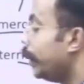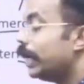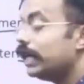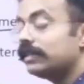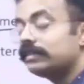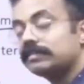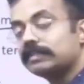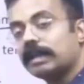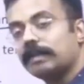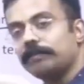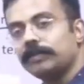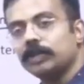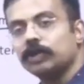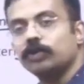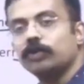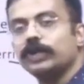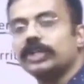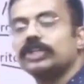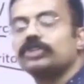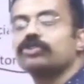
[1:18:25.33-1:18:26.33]
bring some
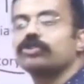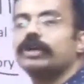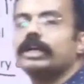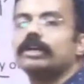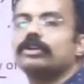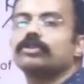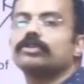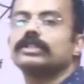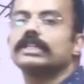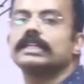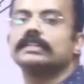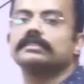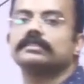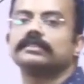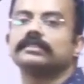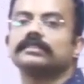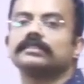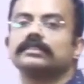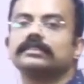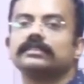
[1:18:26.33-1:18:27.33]
new issue into
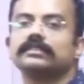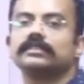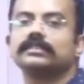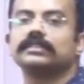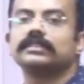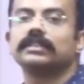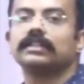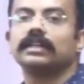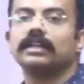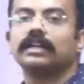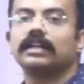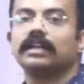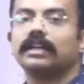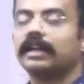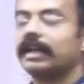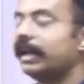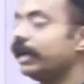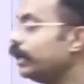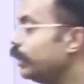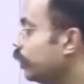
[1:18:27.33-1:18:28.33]
this,
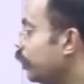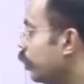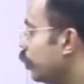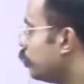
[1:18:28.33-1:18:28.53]
right?